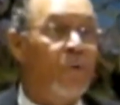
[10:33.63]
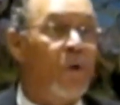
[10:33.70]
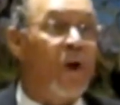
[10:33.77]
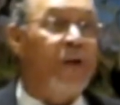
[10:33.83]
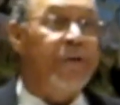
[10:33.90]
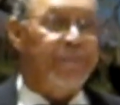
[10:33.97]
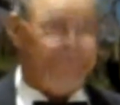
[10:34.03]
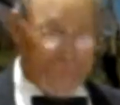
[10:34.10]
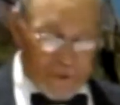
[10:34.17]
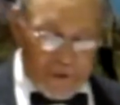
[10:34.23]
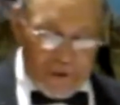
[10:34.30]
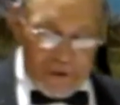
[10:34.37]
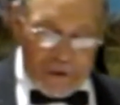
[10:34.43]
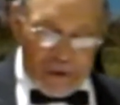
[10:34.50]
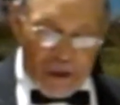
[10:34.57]

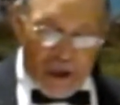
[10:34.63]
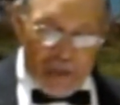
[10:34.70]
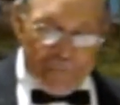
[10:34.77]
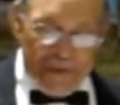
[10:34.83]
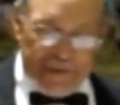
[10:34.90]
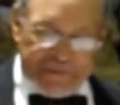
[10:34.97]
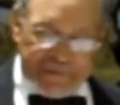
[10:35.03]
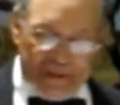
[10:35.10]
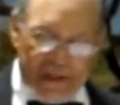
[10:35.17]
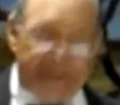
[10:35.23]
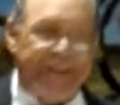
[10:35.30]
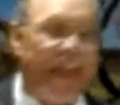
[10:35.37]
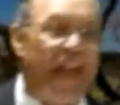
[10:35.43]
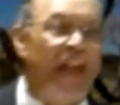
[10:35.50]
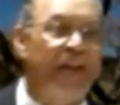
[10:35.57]
one-third of its
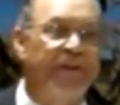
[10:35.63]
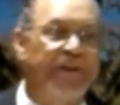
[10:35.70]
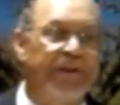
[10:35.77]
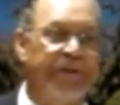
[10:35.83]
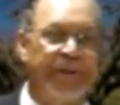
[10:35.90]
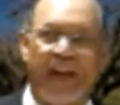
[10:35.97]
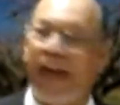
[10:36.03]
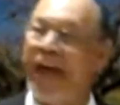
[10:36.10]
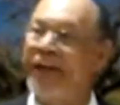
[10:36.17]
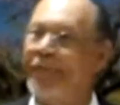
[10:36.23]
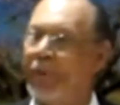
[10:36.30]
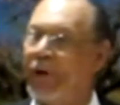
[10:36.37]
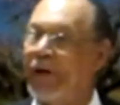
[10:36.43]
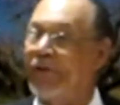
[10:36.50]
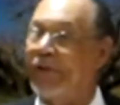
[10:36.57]
intelligence
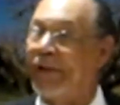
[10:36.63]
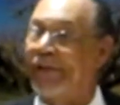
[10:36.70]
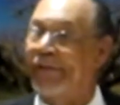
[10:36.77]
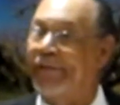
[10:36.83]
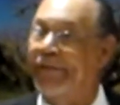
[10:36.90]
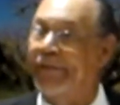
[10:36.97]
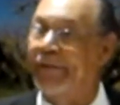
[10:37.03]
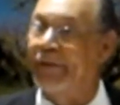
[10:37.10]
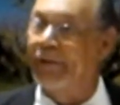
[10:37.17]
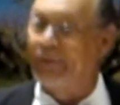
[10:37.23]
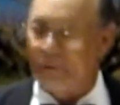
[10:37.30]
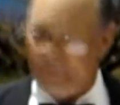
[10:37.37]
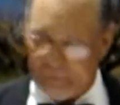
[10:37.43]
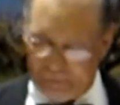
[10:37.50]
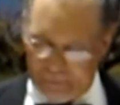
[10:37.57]
and progress.
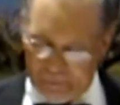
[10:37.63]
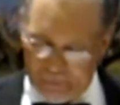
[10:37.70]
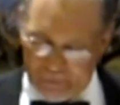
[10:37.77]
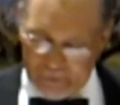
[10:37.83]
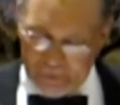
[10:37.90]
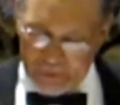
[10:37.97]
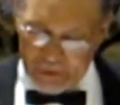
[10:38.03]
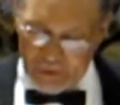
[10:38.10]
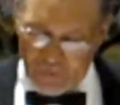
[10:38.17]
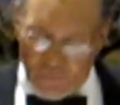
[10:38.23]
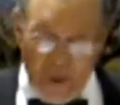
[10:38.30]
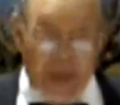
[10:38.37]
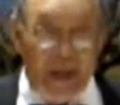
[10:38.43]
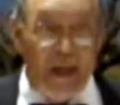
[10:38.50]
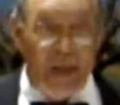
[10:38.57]

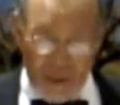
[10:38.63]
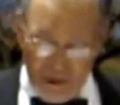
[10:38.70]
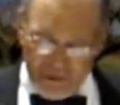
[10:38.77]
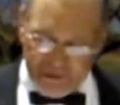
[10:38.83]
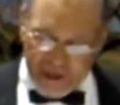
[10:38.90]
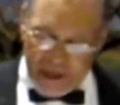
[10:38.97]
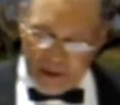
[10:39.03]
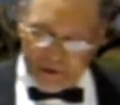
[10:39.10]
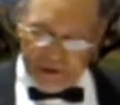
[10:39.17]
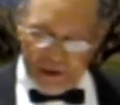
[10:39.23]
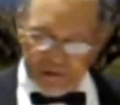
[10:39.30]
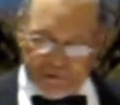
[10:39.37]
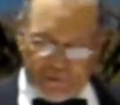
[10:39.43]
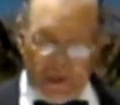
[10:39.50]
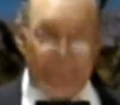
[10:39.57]
We shall
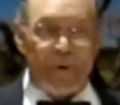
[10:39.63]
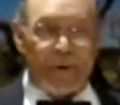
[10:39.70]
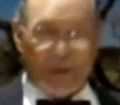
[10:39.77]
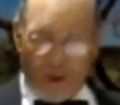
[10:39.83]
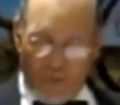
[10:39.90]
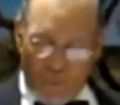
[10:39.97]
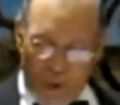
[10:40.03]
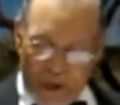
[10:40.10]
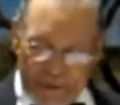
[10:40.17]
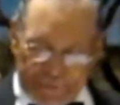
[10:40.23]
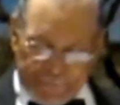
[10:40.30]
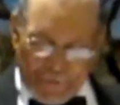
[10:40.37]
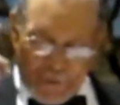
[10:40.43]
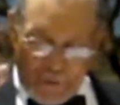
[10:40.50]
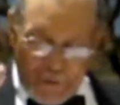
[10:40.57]
contribute
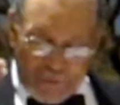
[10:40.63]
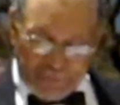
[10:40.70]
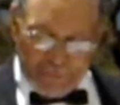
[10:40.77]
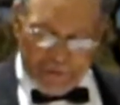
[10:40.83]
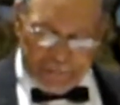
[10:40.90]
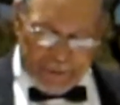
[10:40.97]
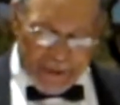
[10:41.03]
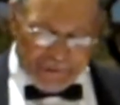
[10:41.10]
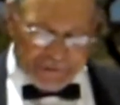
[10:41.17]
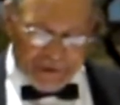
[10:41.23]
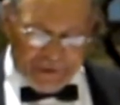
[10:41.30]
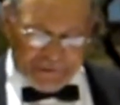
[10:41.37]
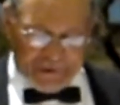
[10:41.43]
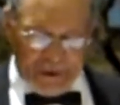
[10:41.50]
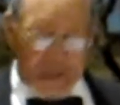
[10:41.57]
one-third to the
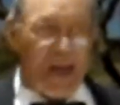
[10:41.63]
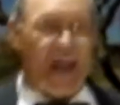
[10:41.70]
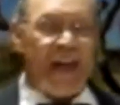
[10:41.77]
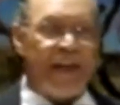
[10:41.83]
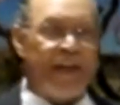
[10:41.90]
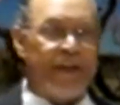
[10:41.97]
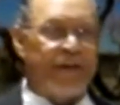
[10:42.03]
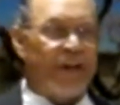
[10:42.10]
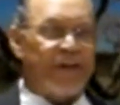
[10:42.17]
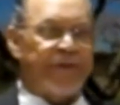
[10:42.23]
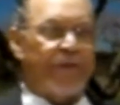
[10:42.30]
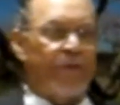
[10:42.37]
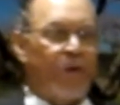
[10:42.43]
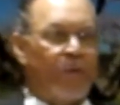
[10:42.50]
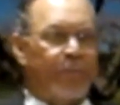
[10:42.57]
business and
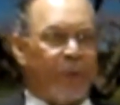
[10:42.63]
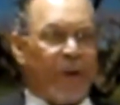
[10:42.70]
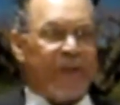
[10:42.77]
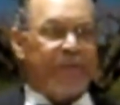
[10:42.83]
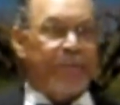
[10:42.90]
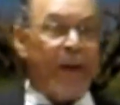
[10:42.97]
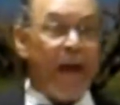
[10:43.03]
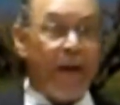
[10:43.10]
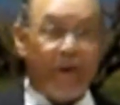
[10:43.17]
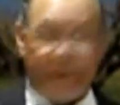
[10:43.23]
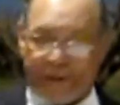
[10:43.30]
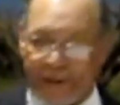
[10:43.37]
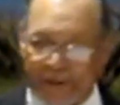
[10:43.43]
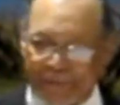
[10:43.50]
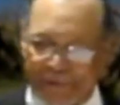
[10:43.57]
industrial
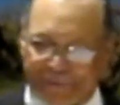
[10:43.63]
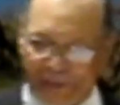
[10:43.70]
prosperity of the